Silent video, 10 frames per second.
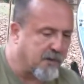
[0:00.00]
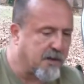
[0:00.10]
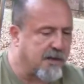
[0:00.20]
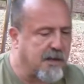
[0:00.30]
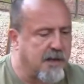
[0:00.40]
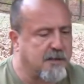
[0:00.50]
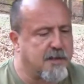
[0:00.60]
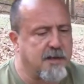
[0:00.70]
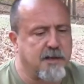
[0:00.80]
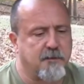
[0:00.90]
you know, I
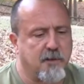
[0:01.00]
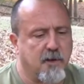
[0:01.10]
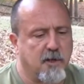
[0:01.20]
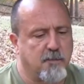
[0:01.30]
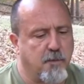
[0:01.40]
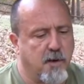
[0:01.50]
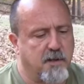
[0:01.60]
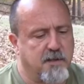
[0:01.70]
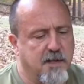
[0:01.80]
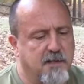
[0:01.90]
think in large
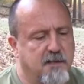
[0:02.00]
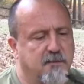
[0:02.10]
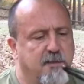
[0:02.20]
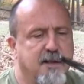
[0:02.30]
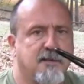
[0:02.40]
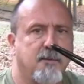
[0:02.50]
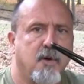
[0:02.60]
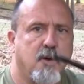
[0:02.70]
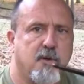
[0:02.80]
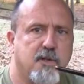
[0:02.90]
part it's got this
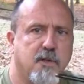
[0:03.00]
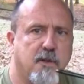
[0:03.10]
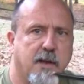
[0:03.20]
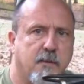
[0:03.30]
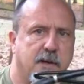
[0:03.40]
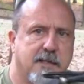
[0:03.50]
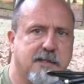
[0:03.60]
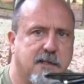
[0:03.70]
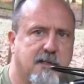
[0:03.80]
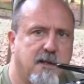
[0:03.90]
flexible hose so that when it
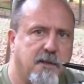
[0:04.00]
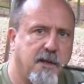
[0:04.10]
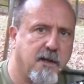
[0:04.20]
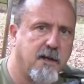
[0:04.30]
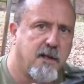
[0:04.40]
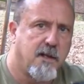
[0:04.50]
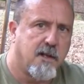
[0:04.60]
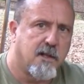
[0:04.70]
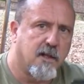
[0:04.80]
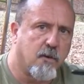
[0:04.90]
sits on the uh,
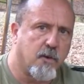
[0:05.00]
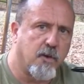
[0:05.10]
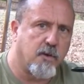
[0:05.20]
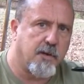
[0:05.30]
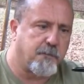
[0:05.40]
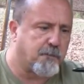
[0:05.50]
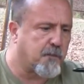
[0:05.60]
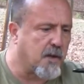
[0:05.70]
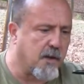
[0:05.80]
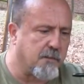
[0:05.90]
lower unit,
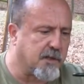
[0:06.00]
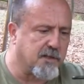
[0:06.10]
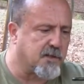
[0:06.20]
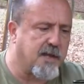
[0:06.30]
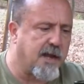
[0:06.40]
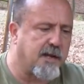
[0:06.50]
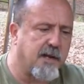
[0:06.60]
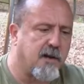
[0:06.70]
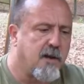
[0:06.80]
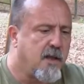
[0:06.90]
um, it could just hang
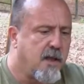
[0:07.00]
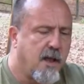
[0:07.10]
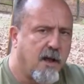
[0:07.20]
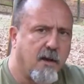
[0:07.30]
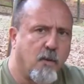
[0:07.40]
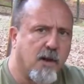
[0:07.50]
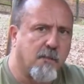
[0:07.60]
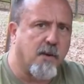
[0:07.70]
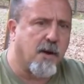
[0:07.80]
there. Uh, one of the